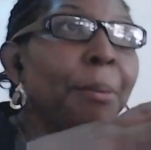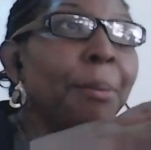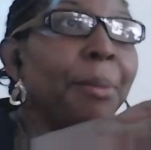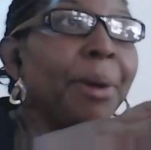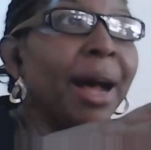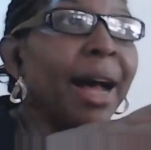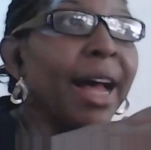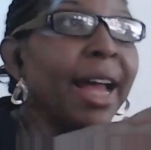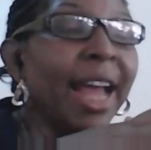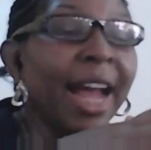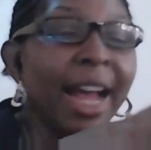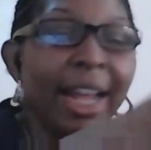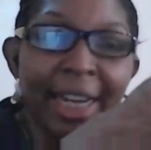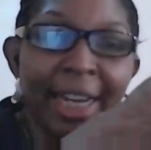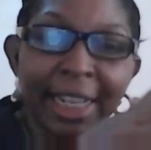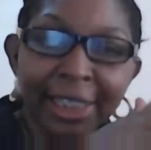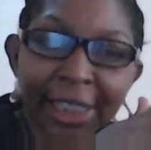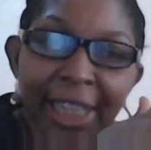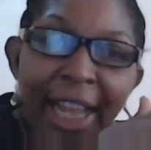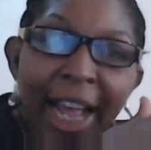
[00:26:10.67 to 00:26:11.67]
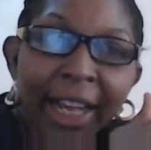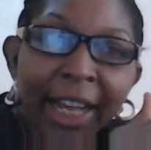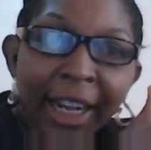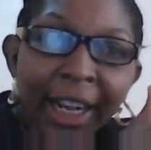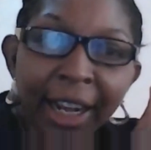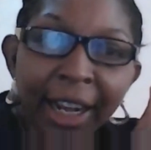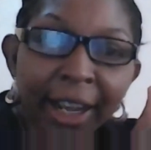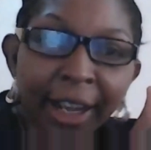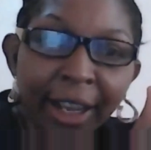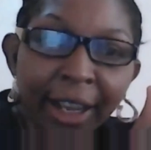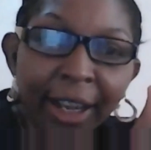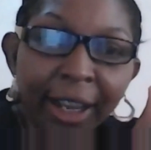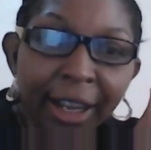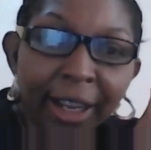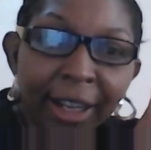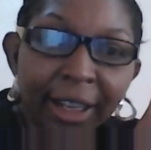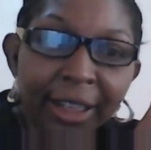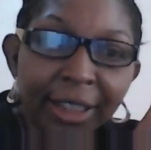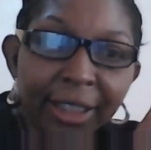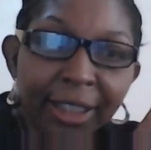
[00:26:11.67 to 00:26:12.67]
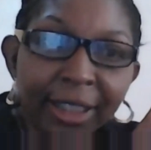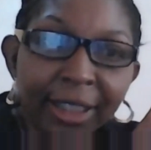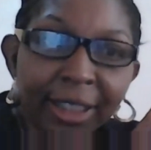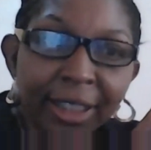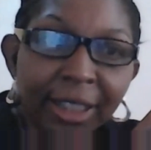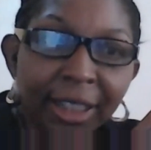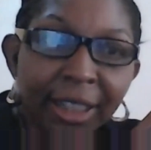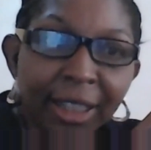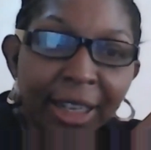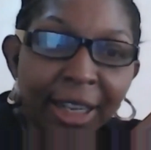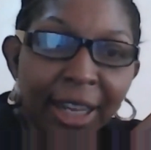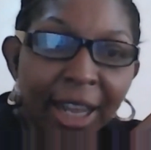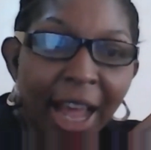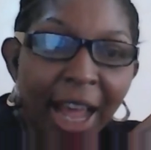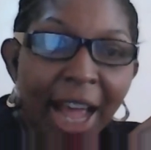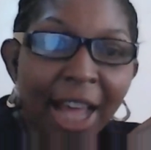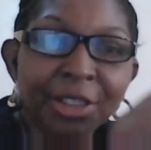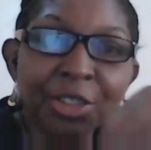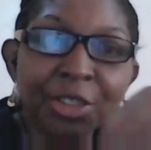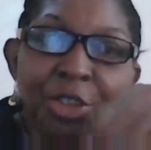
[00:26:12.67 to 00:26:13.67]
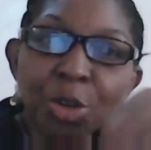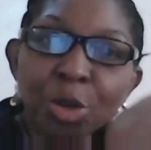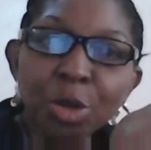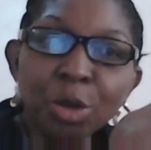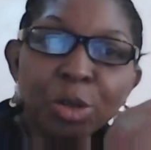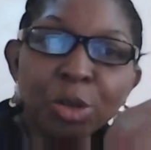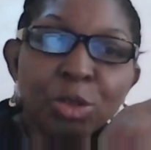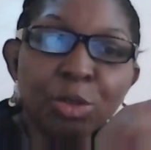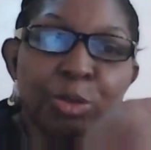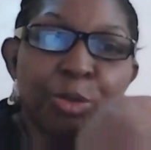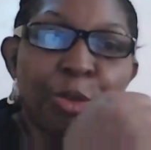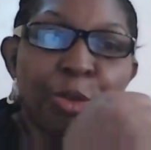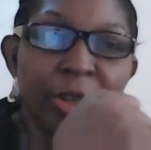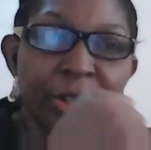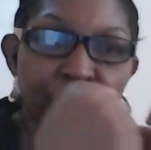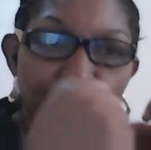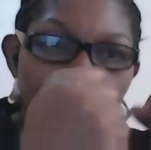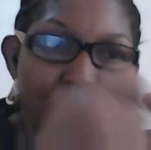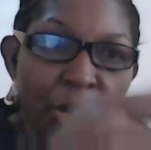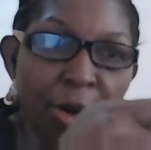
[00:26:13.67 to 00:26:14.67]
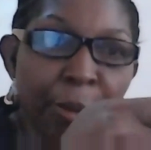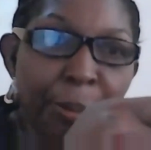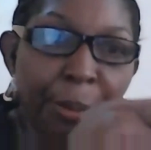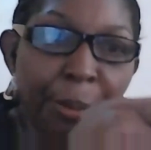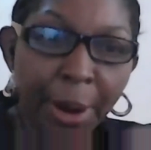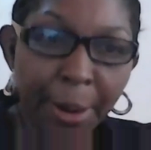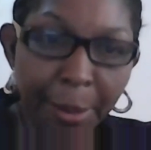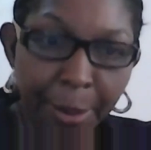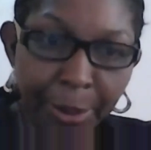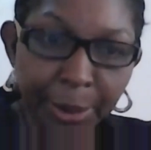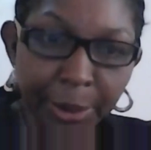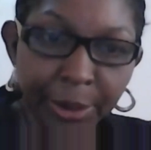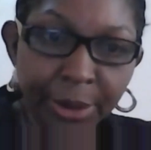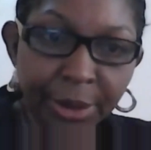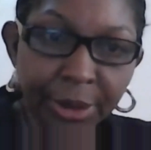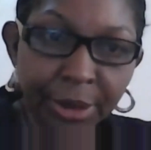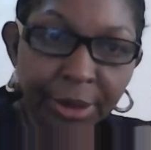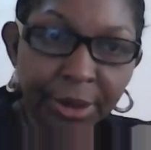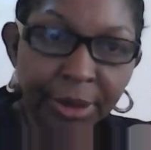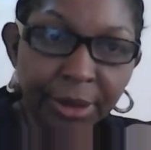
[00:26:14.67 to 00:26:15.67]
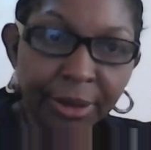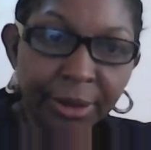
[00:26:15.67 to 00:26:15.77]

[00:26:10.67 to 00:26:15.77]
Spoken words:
by an attacker and used for the wrong purpose?